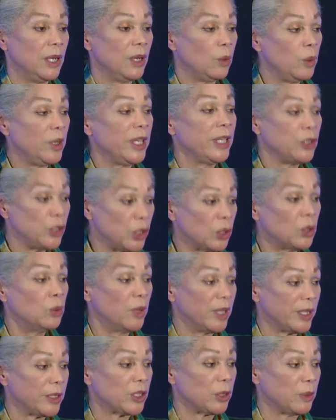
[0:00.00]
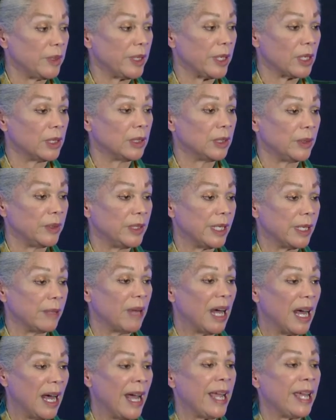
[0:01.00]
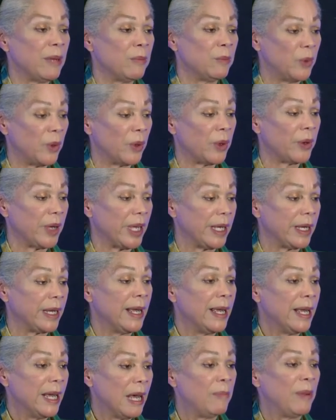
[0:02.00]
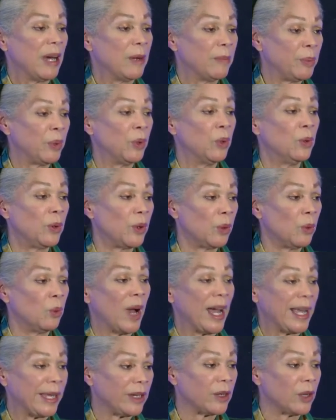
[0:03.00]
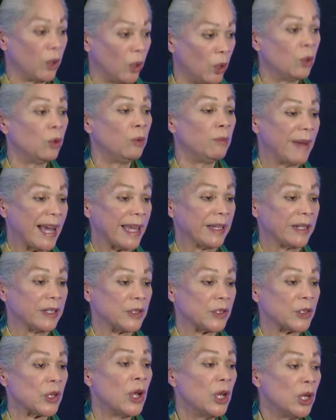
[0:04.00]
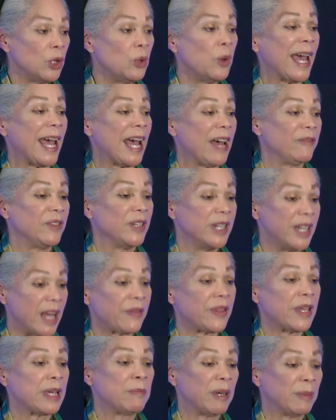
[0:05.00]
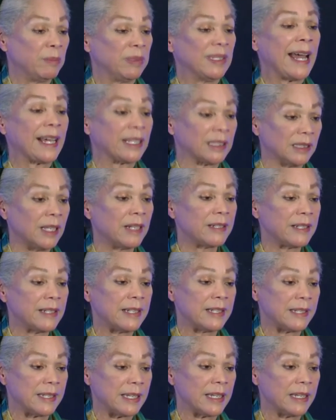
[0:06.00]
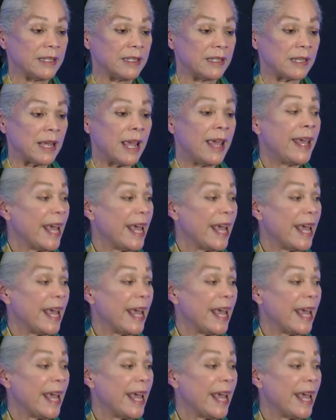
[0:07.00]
We do want to include them. I am worried about poor white coal miners who have nothing but black lung disease,